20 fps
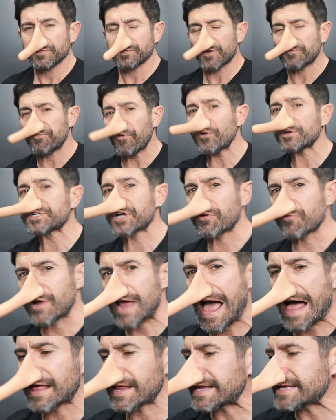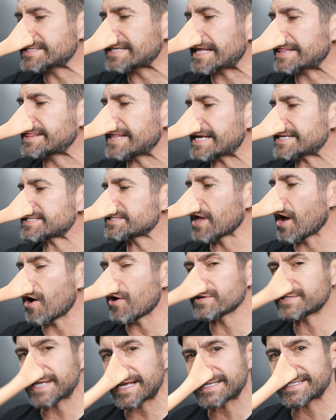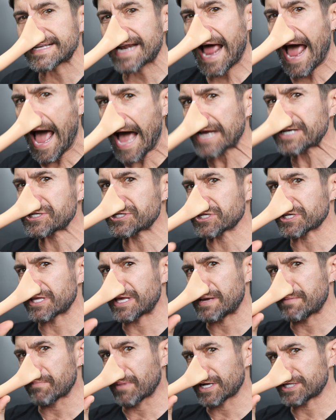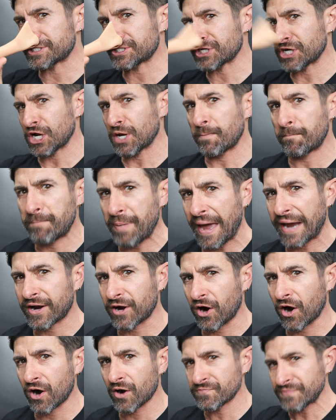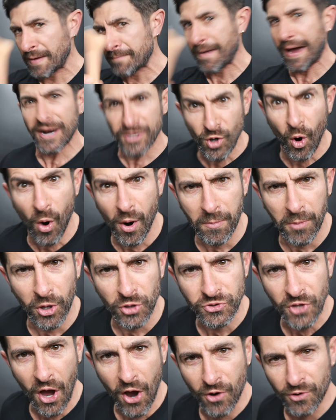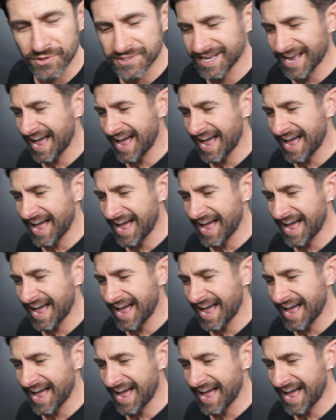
The unfortunate reality is that this nose isn't actually much bigger than my normal nose.